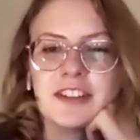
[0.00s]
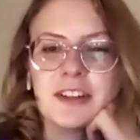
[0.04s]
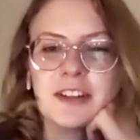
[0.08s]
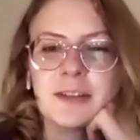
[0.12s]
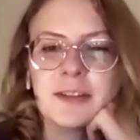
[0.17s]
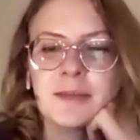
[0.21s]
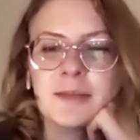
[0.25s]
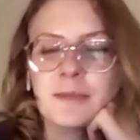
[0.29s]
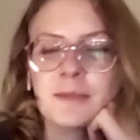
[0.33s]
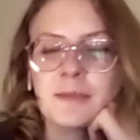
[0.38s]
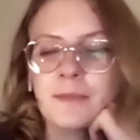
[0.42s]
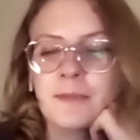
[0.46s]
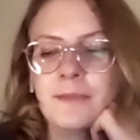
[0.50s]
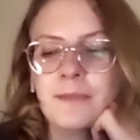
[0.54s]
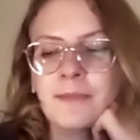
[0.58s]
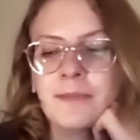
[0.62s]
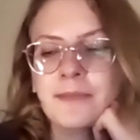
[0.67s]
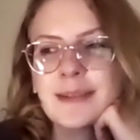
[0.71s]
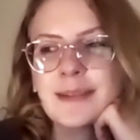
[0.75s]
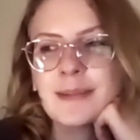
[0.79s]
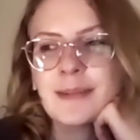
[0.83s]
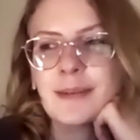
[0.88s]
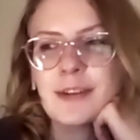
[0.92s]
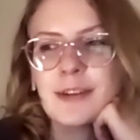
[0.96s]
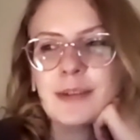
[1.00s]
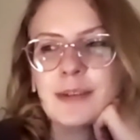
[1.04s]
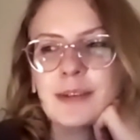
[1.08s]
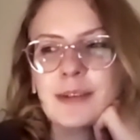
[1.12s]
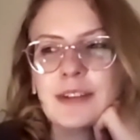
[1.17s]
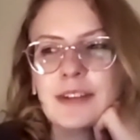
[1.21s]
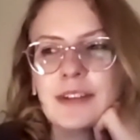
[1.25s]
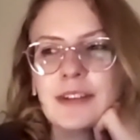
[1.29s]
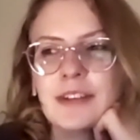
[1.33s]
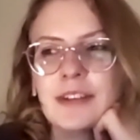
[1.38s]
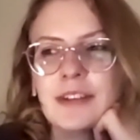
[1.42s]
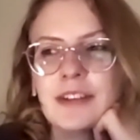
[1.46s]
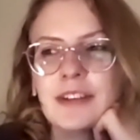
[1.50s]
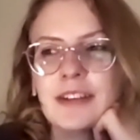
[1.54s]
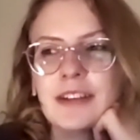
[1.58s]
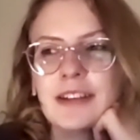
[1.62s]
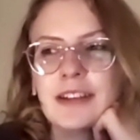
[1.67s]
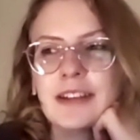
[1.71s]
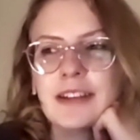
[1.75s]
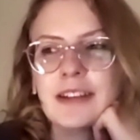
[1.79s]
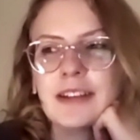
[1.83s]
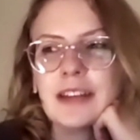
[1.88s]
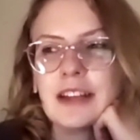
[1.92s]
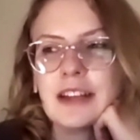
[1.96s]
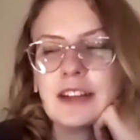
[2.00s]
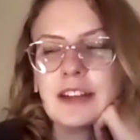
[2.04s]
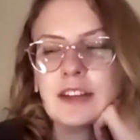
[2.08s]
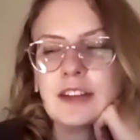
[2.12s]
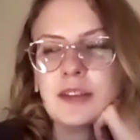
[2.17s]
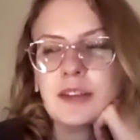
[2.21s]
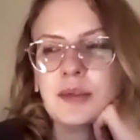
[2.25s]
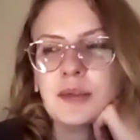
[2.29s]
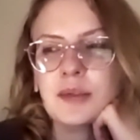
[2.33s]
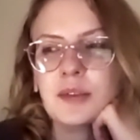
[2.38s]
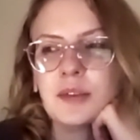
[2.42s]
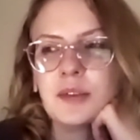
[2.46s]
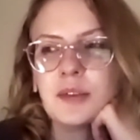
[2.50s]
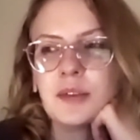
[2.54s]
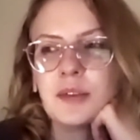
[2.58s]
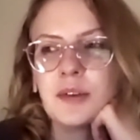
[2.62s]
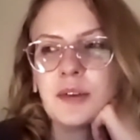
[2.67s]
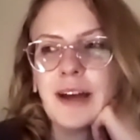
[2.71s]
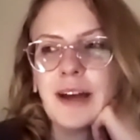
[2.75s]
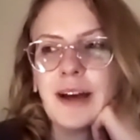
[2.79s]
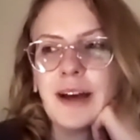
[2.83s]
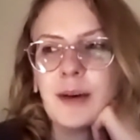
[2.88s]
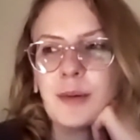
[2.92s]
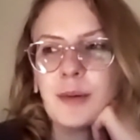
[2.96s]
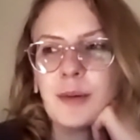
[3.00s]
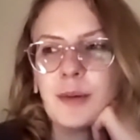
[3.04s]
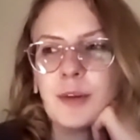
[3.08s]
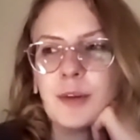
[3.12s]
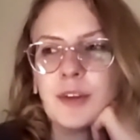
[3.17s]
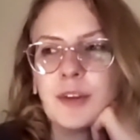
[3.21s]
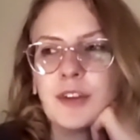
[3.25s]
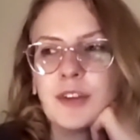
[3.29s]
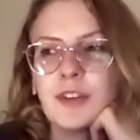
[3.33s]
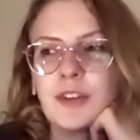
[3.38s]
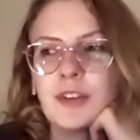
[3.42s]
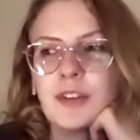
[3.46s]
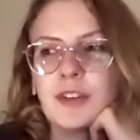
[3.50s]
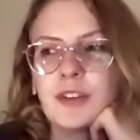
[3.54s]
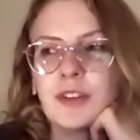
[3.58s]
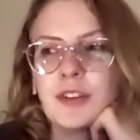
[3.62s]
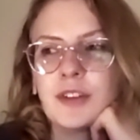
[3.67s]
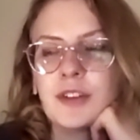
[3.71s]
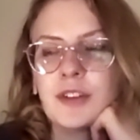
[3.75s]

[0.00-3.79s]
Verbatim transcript: you know more specifically it's through Elle Woods'